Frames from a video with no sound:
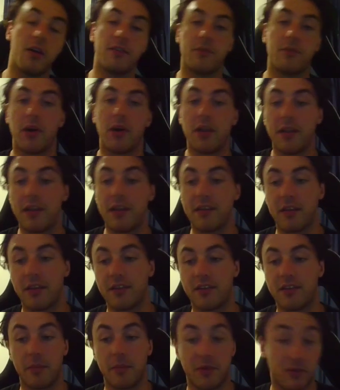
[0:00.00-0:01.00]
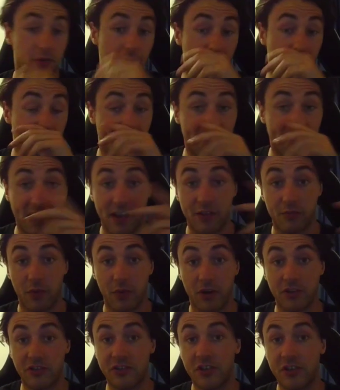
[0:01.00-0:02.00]
one of these other summons, or even Phase
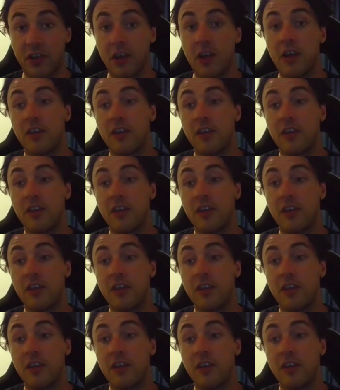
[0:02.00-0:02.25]
Rush?